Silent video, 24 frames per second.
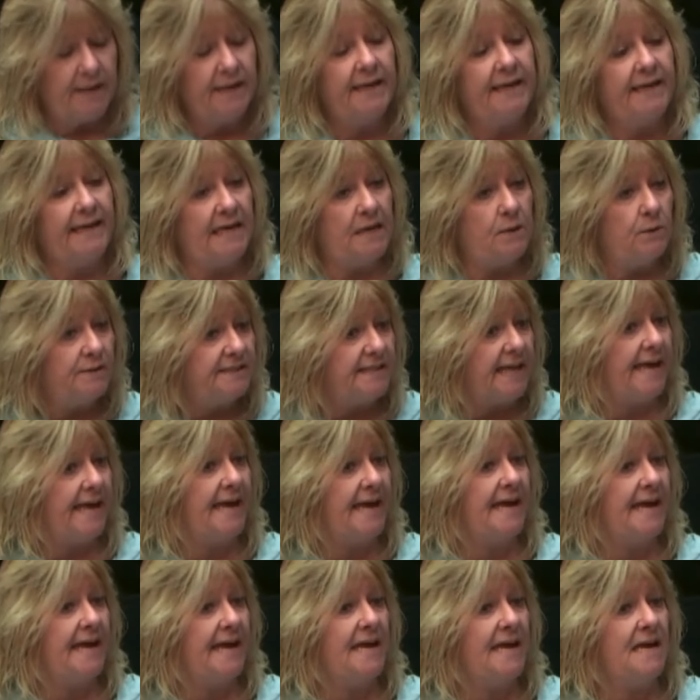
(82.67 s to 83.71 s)
he was
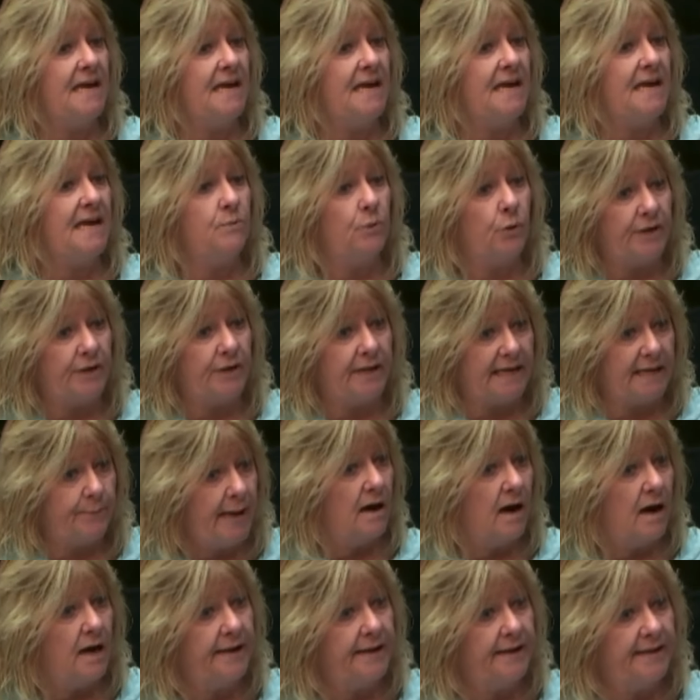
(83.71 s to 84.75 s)
able to get back
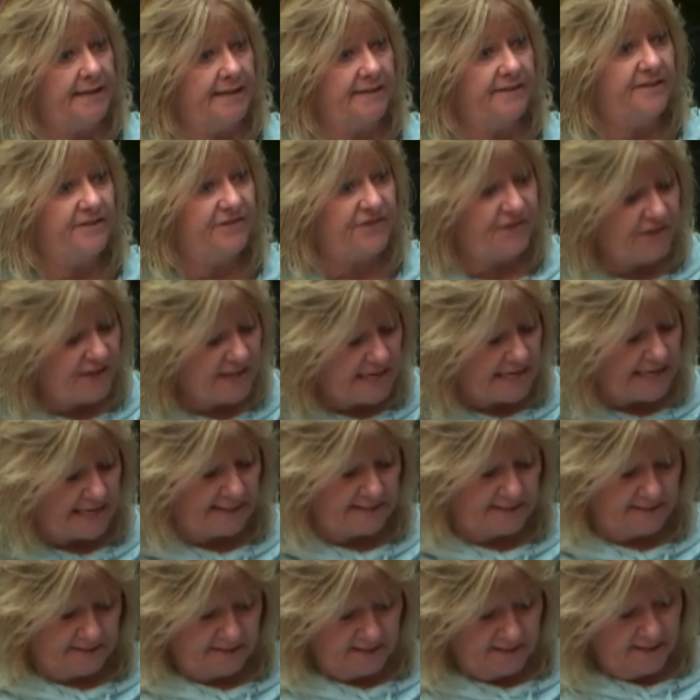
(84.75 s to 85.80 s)
on his
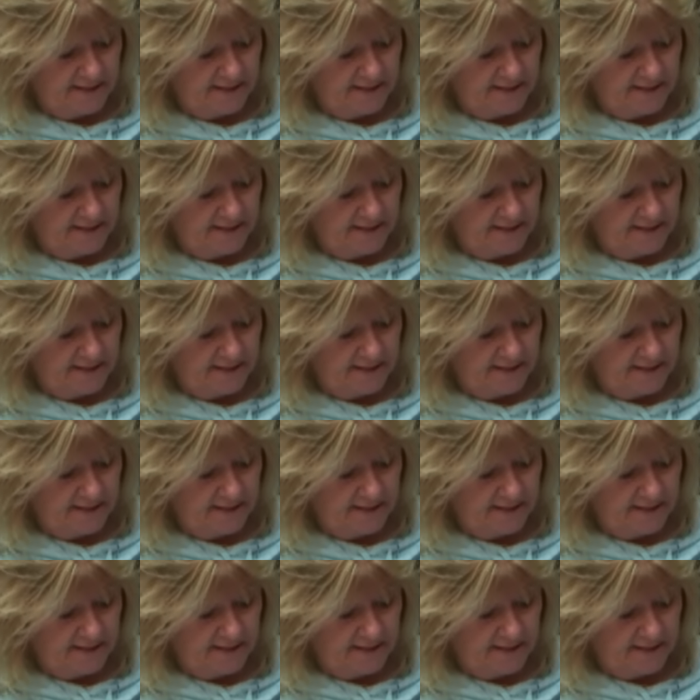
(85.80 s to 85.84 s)
feet.